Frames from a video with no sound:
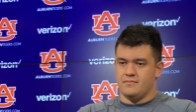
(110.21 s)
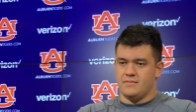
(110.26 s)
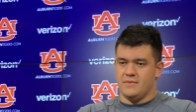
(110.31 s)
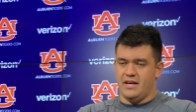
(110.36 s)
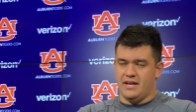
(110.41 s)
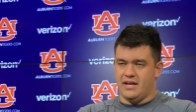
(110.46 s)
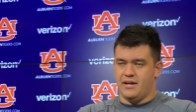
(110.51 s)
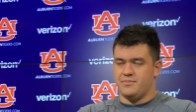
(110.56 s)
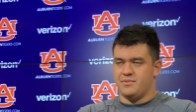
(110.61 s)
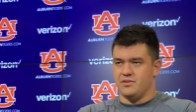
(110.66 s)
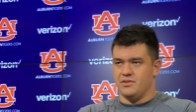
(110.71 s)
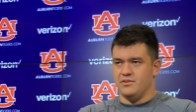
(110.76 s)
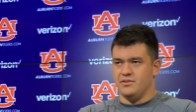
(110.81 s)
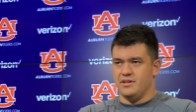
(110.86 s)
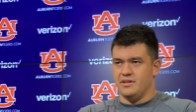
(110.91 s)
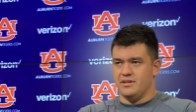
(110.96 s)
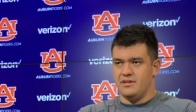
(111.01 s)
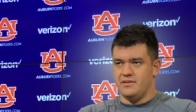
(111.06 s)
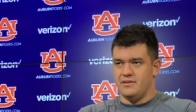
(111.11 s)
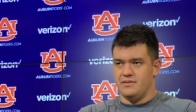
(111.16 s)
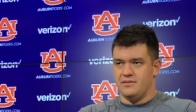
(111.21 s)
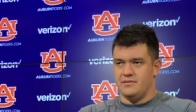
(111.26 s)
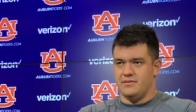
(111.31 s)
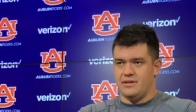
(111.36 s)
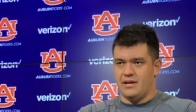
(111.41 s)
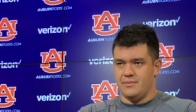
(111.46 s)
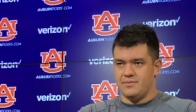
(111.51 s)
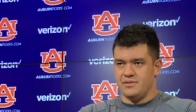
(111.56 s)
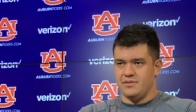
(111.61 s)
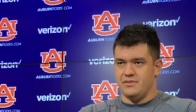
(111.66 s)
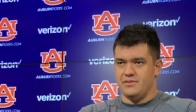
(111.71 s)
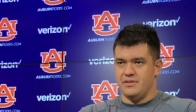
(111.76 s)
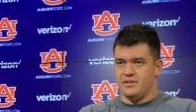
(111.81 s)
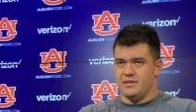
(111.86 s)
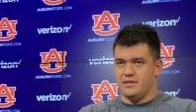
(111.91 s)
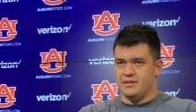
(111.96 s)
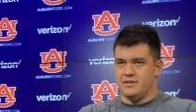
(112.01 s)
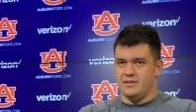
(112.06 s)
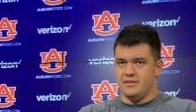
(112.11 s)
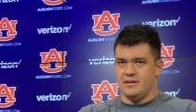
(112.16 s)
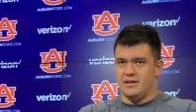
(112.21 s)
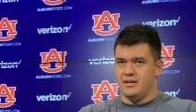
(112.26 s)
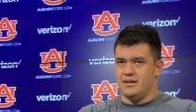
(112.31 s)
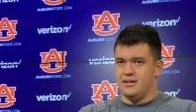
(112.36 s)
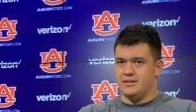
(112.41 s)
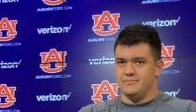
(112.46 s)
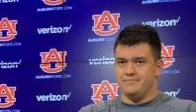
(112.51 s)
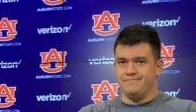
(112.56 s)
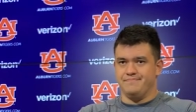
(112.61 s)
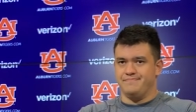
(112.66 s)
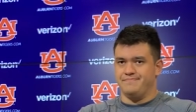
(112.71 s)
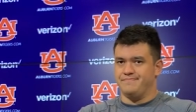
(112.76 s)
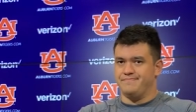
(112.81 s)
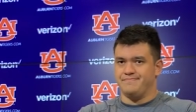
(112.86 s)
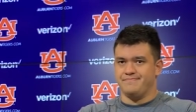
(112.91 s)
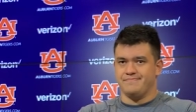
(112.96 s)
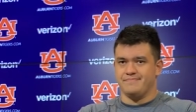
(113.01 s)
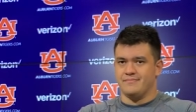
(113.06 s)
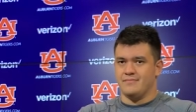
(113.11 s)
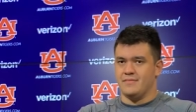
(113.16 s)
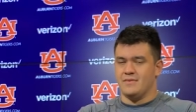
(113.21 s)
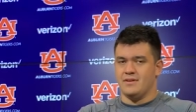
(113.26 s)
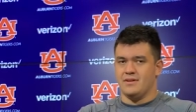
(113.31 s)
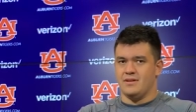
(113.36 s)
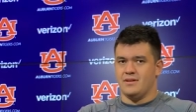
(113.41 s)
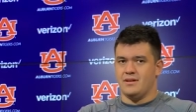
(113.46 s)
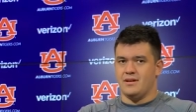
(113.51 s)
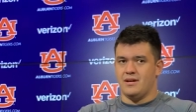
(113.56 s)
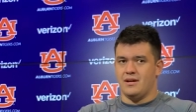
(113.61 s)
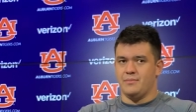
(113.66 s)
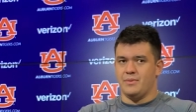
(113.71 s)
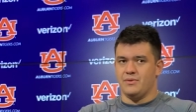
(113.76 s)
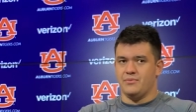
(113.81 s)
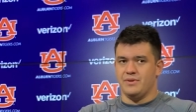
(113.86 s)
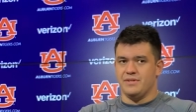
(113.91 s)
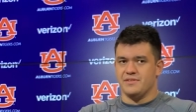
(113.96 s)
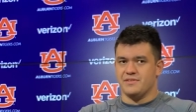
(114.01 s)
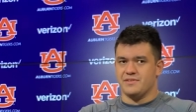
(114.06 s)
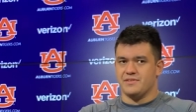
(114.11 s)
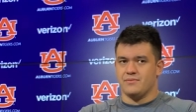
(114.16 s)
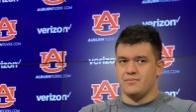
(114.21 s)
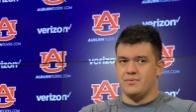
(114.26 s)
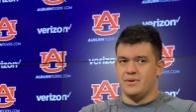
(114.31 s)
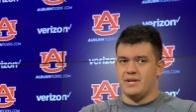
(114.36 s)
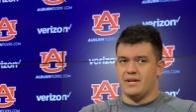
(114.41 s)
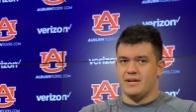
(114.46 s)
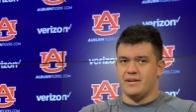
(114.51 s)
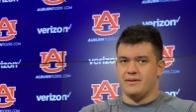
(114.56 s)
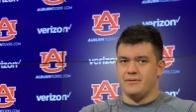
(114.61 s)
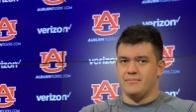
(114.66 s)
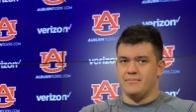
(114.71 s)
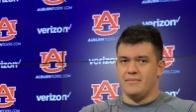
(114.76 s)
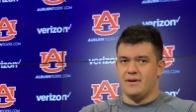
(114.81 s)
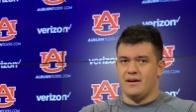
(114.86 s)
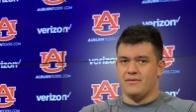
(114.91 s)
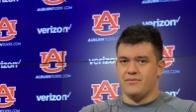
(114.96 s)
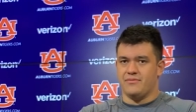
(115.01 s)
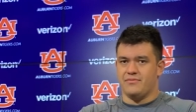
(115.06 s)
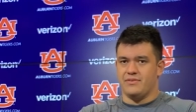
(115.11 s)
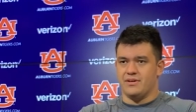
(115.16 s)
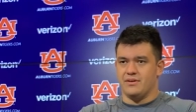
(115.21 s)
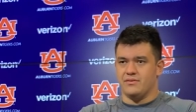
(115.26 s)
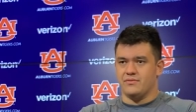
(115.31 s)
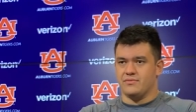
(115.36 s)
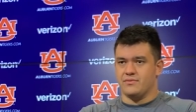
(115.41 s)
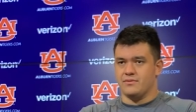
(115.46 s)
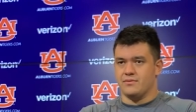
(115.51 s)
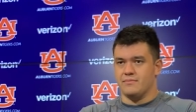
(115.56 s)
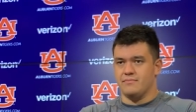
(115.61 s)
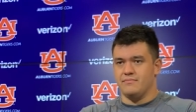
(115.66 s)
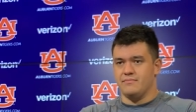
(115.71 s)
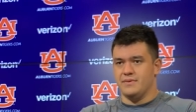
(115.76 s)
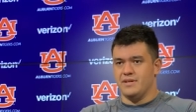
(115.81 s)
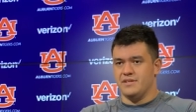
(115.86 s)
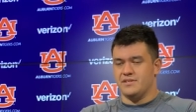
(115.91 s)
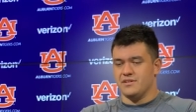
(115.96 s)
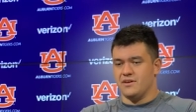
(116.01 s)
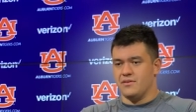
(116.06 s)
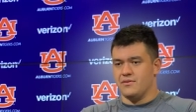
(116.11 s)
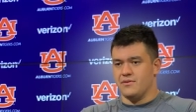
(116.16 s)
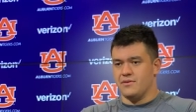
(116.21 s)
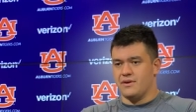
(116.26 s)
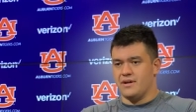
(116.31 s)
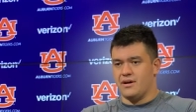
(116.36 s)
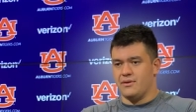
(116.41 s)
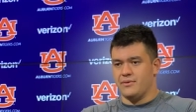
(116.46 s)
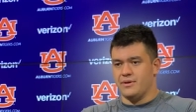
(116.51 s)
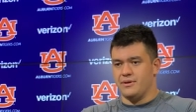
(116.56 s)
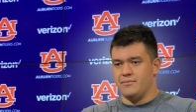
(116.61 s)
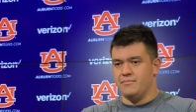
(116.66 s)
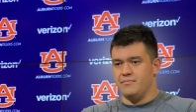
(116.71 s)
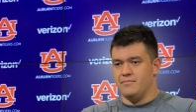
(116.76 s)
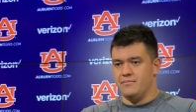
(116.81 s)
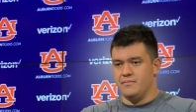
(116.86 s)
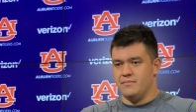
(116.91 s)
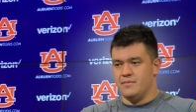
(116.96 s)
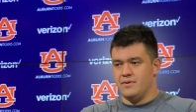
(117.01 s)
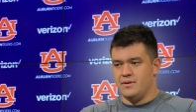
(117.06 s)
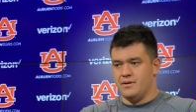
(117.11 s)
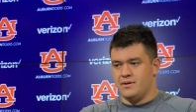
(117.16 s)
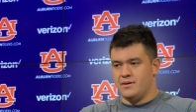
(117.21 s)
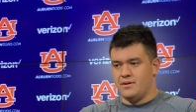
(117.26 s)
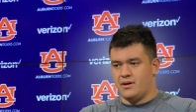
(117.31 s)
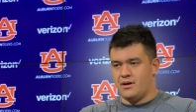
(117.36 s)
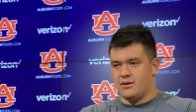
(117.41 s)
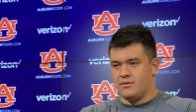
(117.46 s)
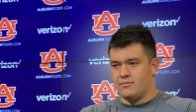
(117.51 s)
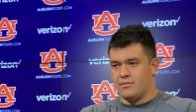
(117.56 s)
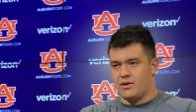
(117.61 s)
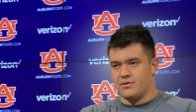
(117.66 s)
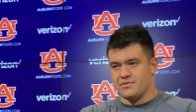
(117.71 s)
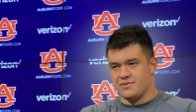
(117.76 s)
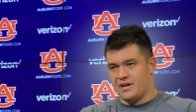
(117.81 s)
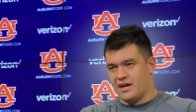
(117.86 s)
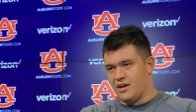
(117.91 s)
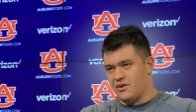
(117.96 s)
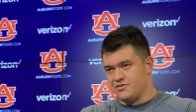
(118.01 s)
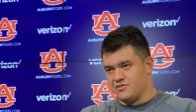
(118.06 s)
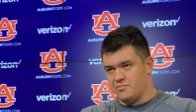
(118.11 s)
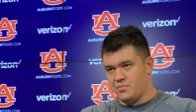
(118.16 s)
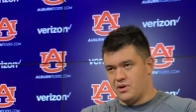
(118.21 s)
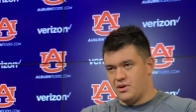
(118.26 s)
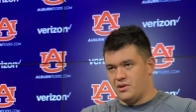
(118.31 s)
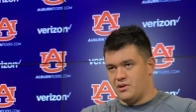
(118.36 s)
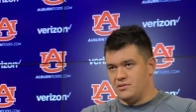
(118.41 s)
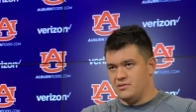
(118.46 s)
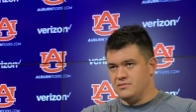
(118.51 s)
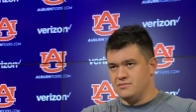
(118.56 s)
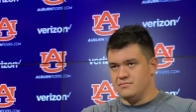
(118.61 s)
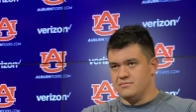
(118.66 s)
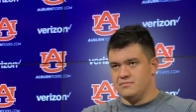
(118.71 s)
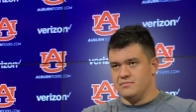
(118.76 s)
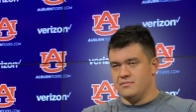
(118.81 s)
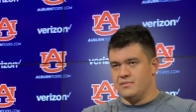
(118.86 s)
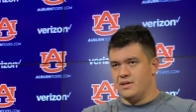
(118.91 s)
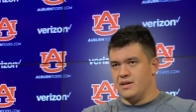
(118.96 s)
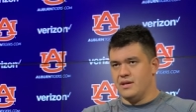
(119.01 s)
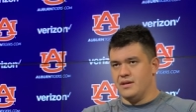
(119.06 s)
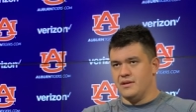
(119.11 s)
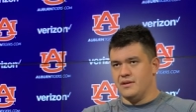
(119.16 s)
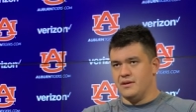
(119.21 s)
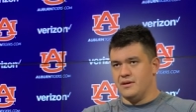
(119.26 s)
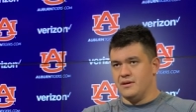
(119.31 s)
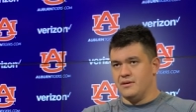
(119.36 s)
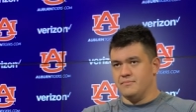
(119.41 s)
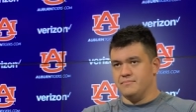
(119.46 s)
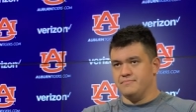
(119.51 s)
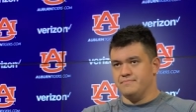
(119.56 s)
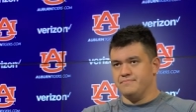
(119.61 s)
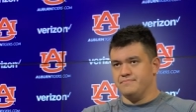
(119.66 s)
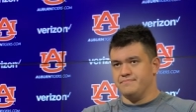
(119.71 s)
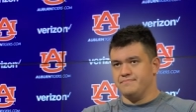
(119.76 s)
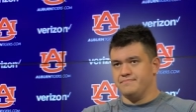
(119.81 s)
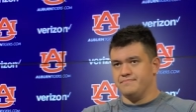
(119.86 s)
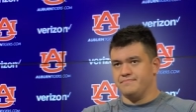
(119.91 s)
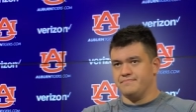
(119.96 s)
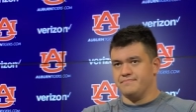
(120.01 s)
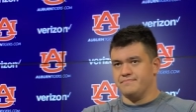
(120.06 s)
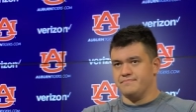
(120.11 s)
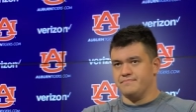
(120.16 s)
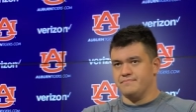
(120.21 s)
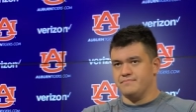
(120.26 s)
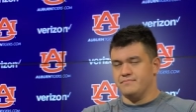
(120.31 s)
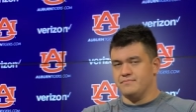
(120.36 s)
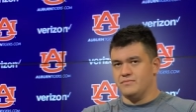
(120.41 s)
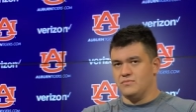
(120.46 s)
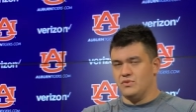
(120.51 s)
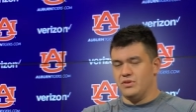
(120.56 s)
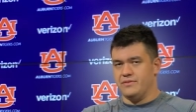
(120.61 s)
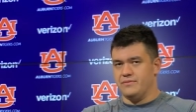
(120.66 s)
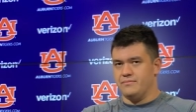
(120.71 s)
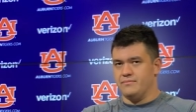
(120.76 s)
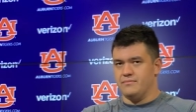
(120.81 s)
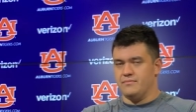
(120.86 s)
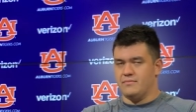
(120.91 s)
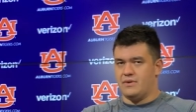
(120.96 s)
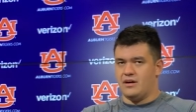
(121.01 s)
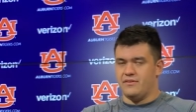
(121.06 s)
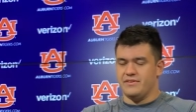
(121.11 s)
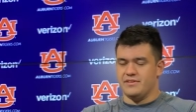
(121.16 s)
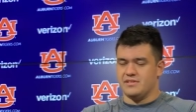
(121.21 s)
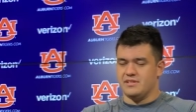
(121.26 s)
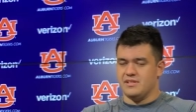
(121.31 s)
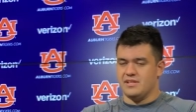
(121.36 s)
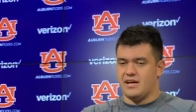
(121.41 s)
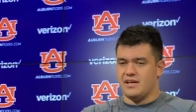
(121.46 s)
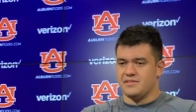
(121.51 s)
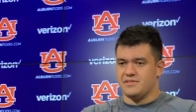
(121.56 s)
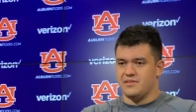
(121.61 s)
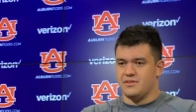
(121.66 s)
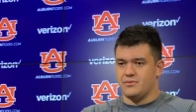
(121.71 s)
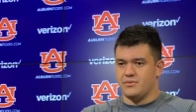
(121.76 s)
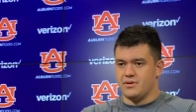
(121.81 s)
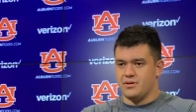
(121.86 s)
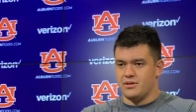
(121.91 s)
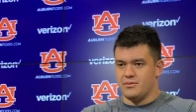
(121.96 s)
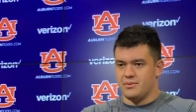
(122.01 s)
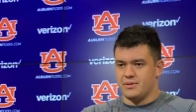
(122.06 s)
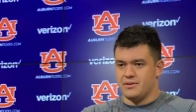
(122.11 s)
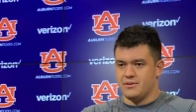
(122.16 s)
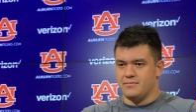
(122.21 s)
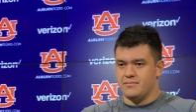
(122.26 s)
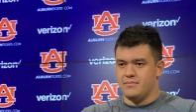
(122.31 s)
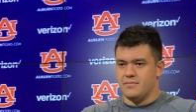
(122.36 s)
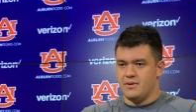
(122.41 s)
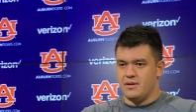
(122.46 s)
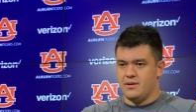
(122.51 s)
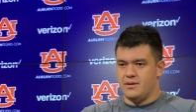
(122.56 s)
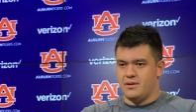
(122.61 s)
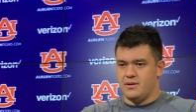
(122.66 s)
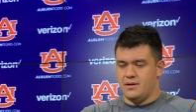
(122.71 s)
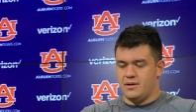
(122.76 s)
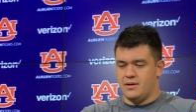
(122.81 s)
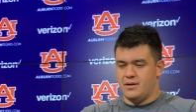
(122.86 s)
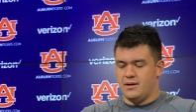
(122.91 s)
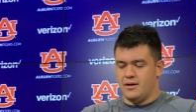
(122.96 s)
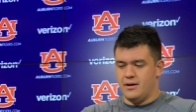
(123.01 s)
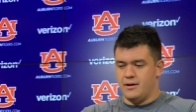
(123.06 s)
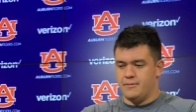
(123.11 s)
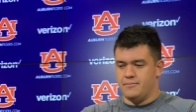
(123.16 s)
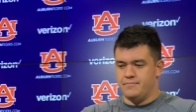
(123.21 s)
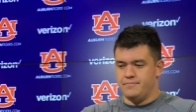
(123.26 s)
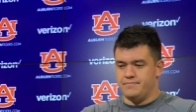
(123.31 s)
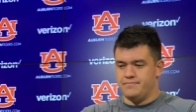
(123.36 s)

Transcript: Yeah, absolutely, absolutely. Um, I mean, we just we kind of have a feel for each other and how we our our styles of ball, and um, we obviously last year we were able to um,